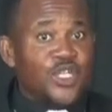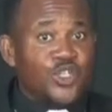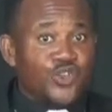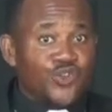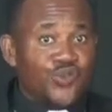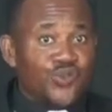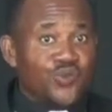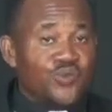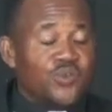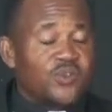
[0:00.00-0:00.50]

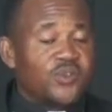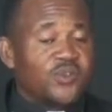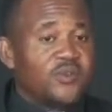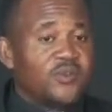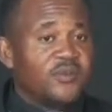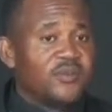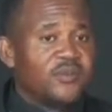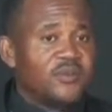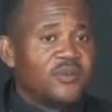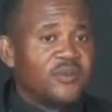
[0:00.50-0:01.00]
truth
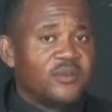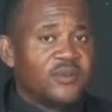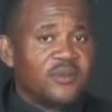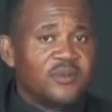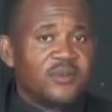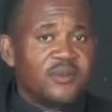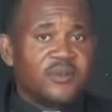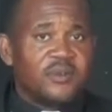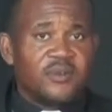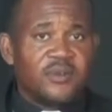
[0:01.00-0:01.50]

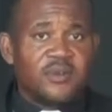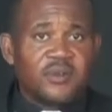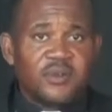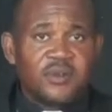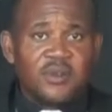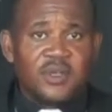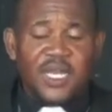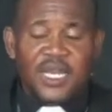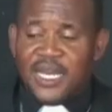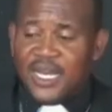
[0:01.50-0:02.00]

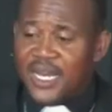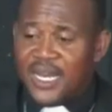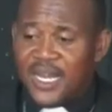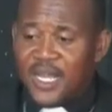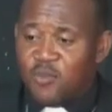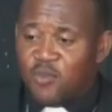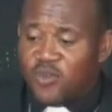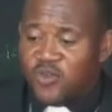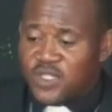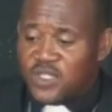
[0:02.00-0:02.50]
in the
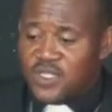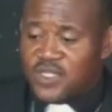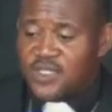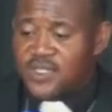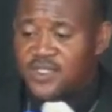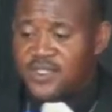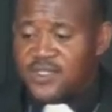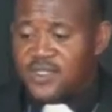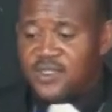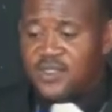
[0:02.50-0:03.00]
name of
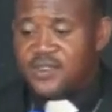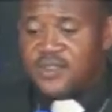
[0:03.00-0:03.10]
Jesus.